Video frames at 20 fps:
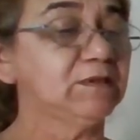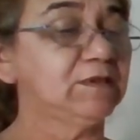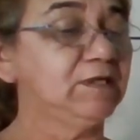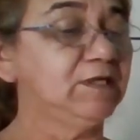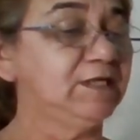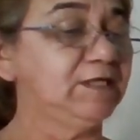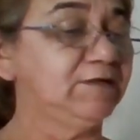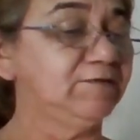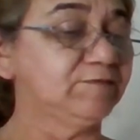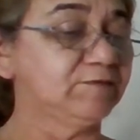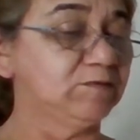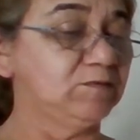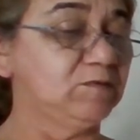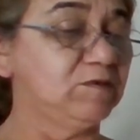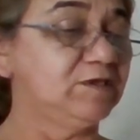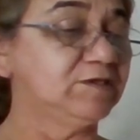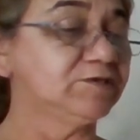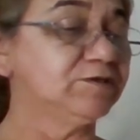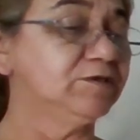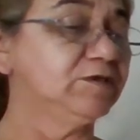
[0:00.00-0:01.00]
I have to
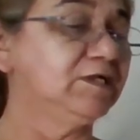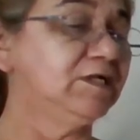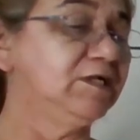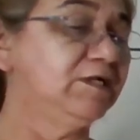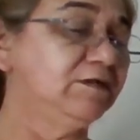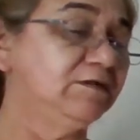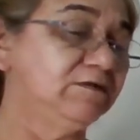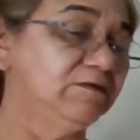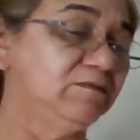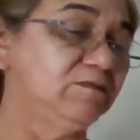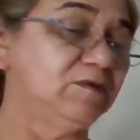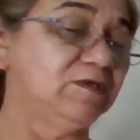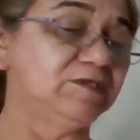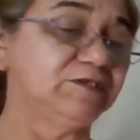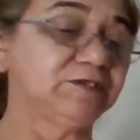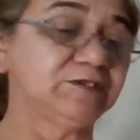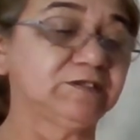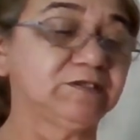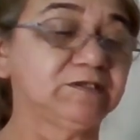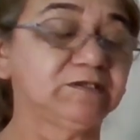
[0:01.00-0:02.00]
wash her hair,
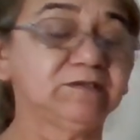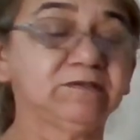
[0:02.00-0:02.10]
wash